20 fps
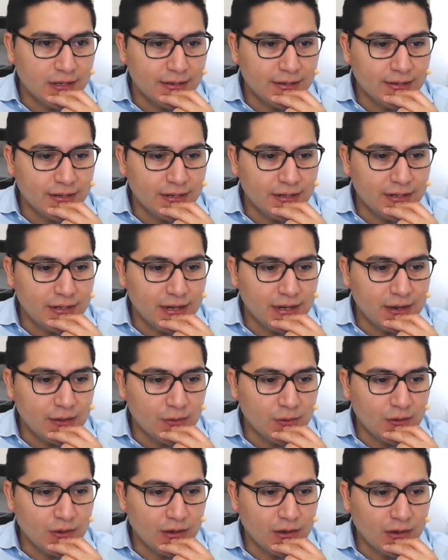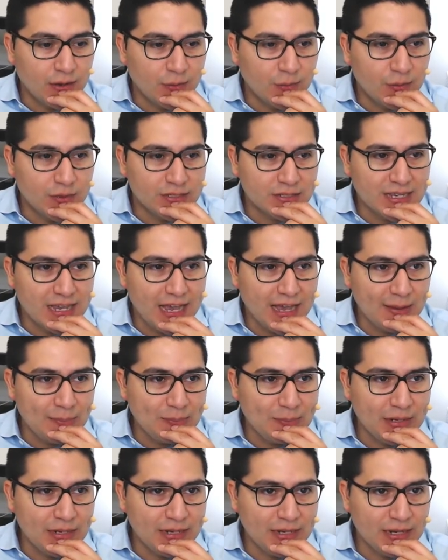Now, what's
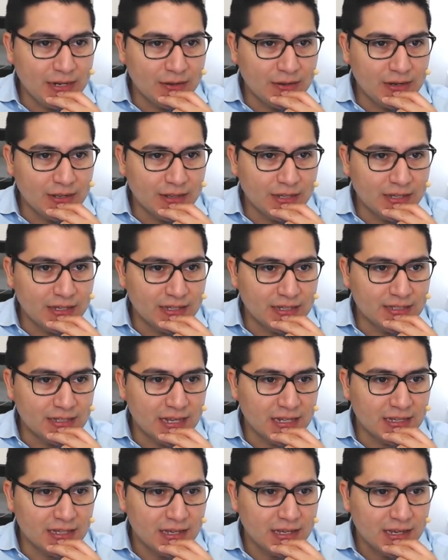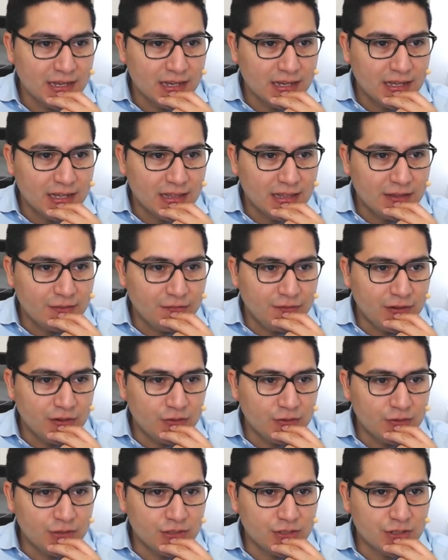happening here, I think, is that the Federal
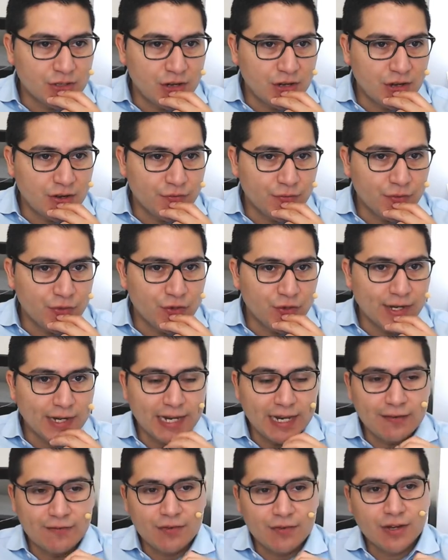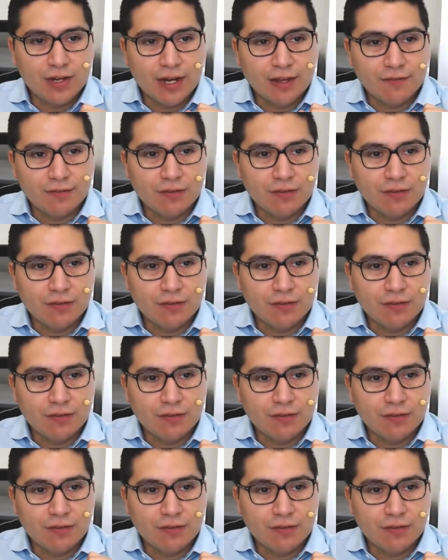Reserve, they're clever enough.